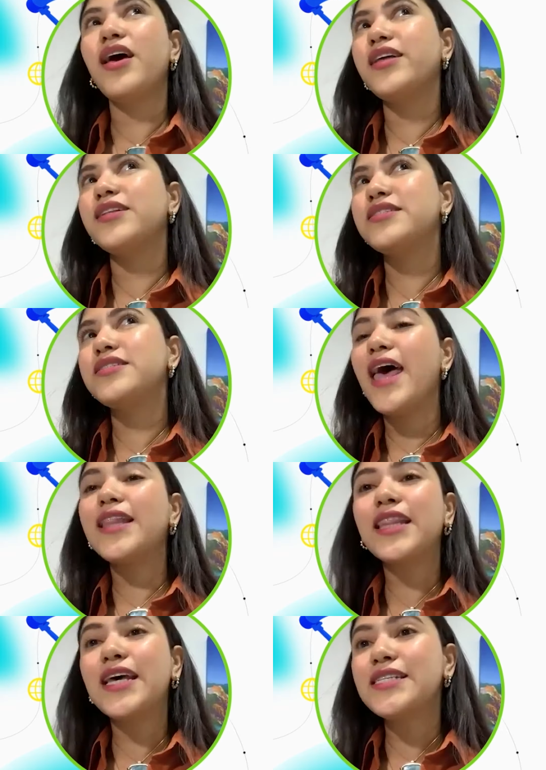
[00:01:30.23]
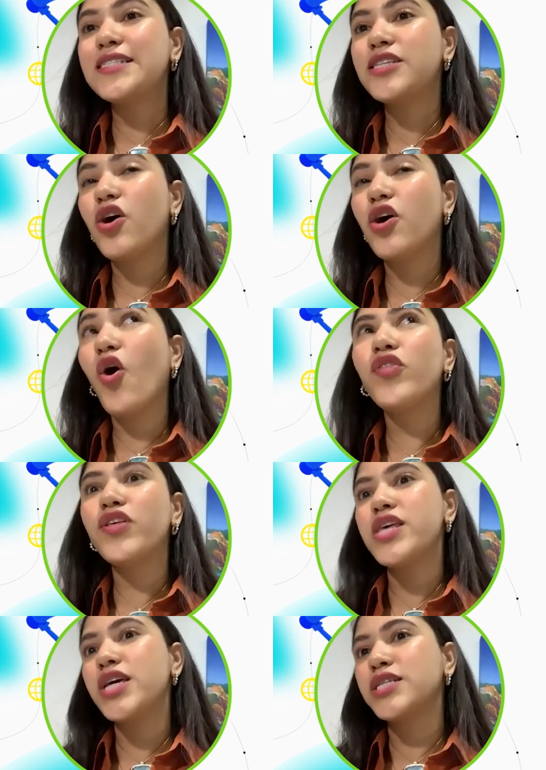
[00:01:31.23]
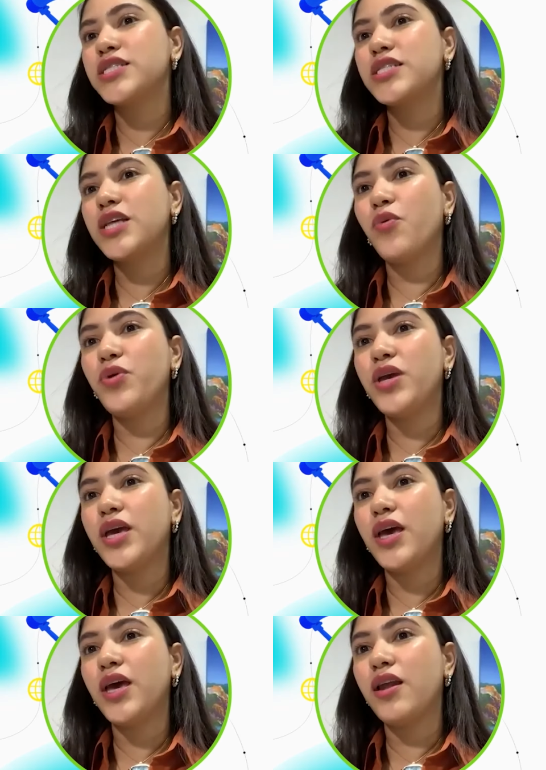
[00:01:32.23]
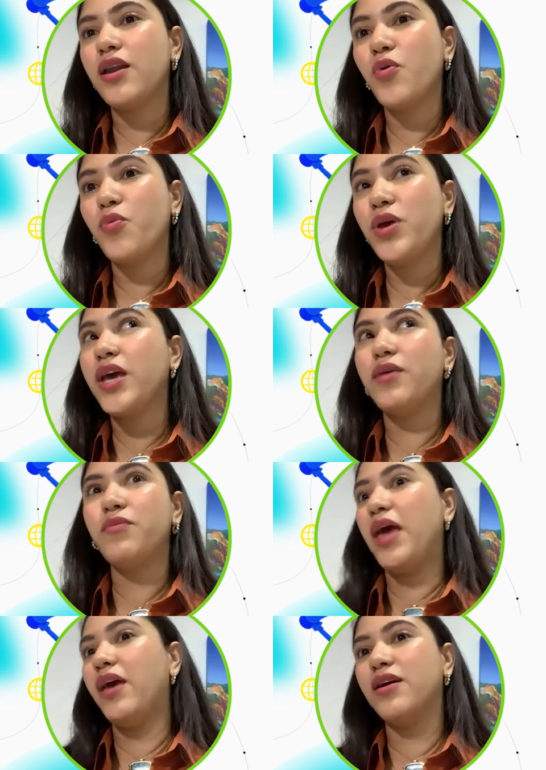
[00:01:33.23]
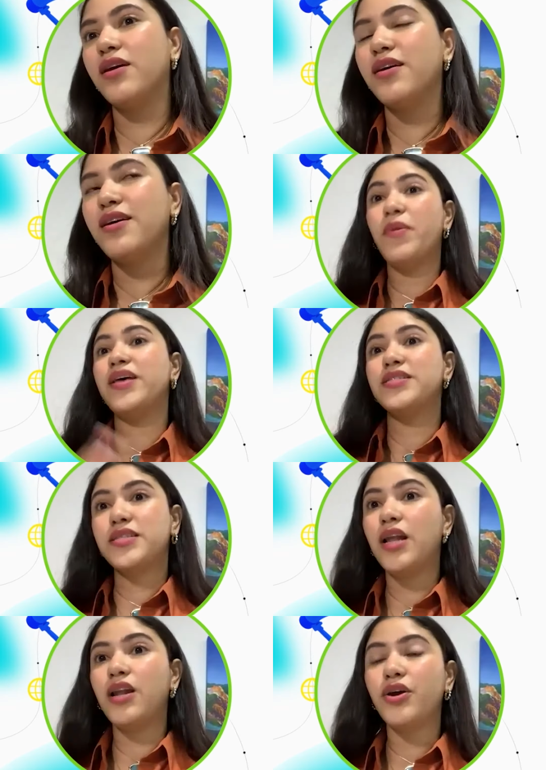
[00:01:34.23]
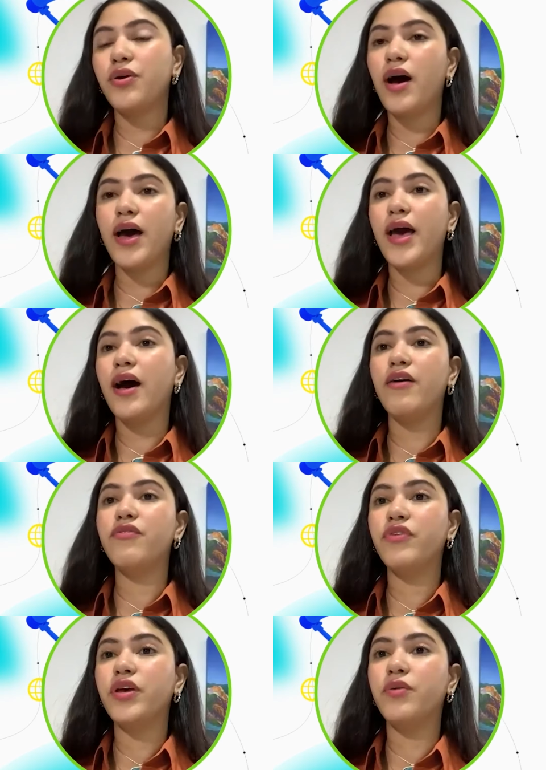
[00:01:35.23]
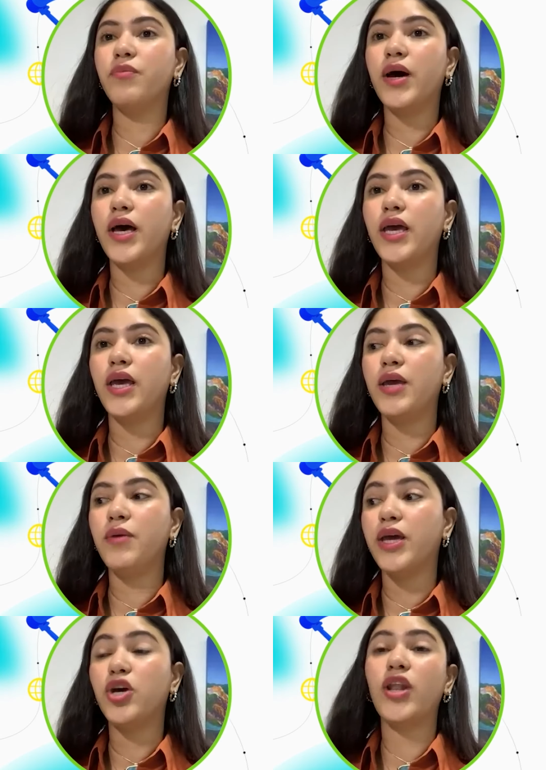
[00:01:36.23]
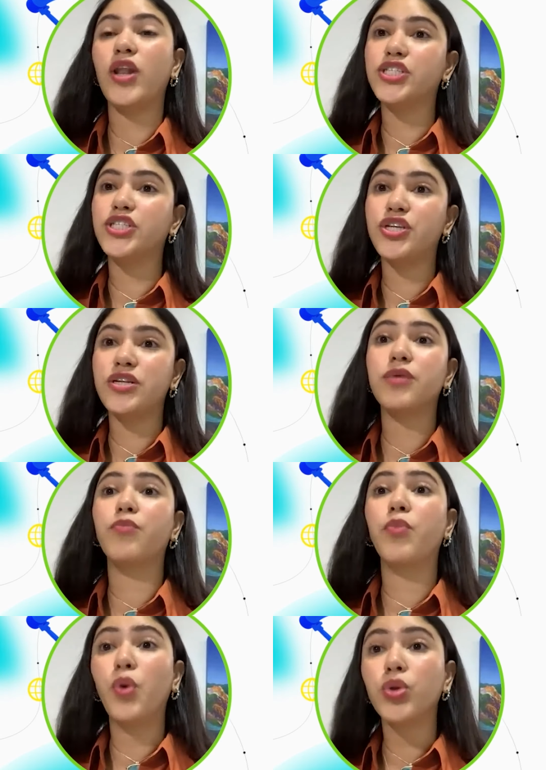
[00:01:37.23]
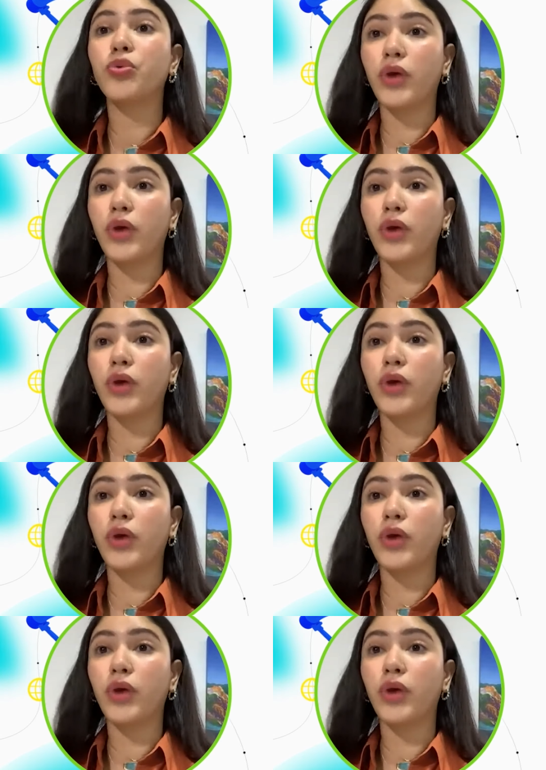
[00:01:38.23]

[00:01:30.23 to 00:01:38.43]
it's endless, all the things that we can make. The best seller I have in my collection is the pool